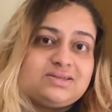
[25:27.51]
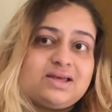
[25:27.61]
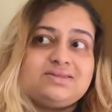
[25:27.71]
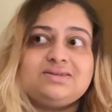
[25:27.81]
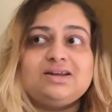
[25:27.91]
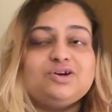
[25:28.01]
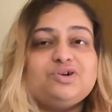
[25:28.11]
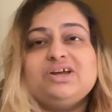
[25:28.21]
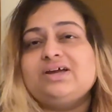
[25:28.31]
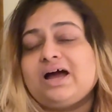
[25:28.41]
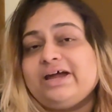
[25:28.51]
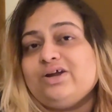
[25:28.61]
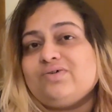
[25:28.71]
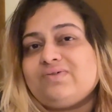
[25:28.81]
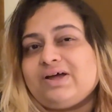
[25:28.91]
that Siliguri kind
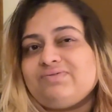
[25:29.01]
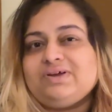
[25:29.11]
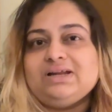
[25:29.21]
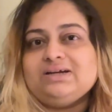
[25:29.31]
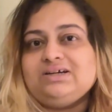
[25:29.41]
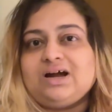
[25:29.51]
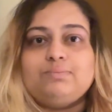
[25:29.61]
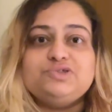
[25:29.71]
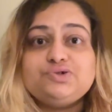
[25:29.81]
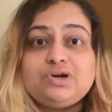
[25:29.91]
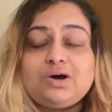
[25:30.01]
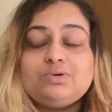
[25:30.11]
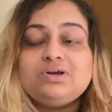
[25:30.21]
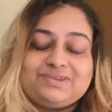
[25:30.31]
of, I feel it dumbs you down.